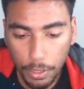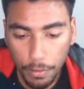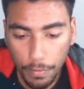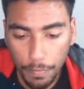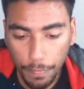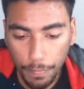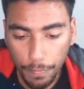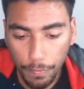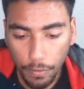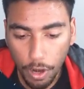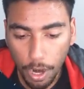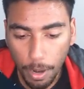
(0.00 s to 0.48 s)

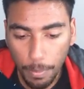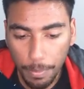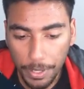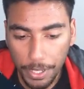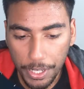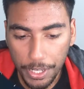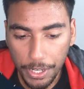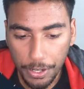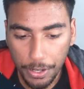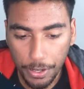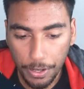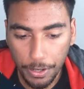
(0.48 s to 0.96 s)
from
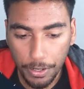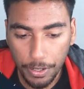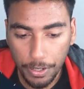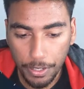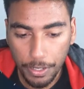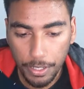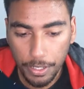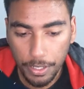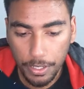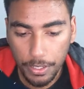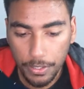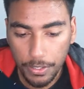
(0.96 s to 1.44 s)
here.
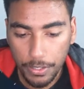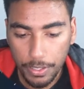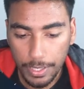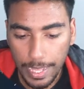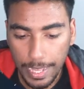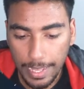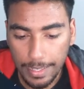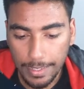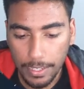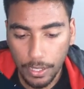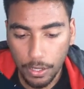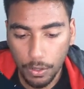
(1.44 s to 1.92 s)
So
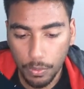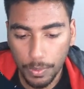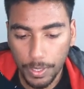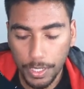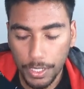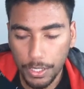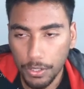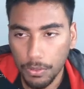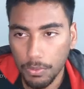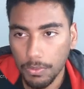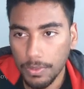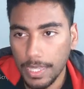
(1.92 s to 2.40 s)
that's how we
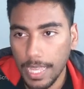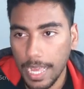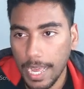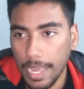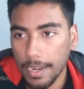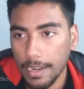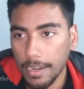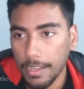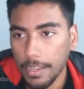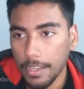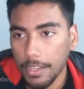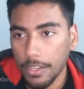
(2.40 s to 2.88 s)
do
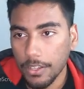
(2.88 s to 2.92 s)
that.